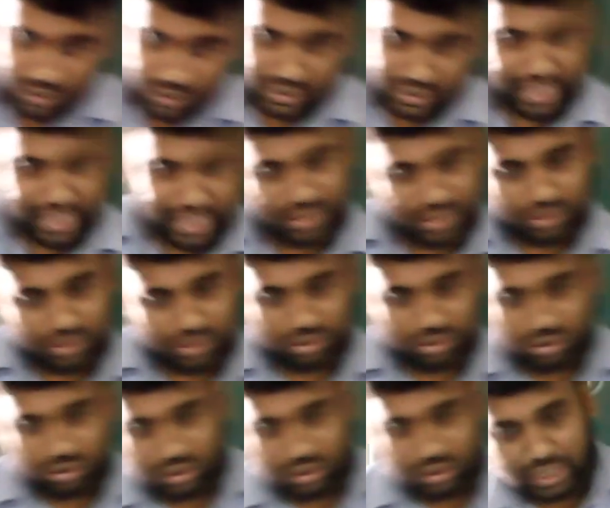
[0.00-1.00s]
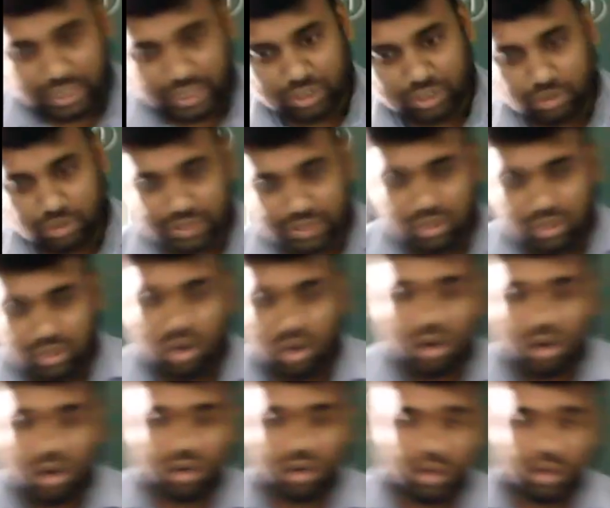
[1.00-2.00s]
Yes, correct option, all
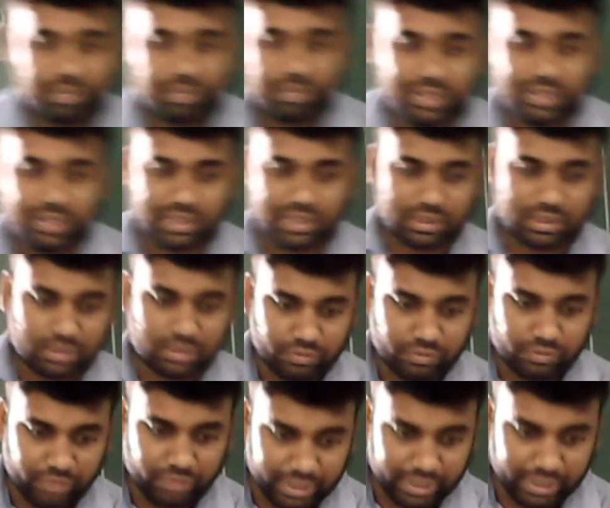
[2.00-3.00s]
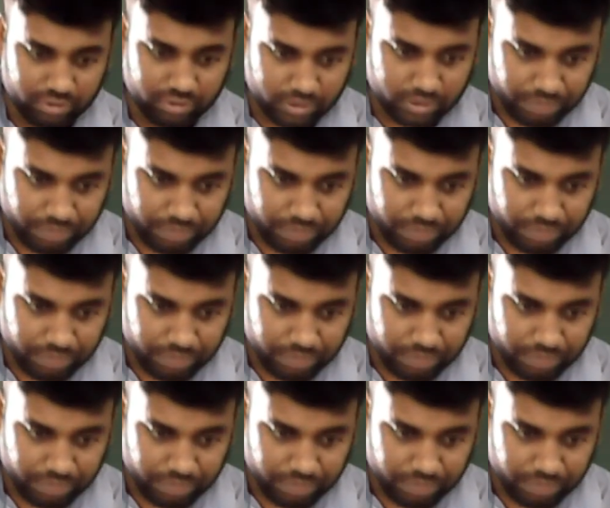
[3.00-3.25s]
of this. Very good.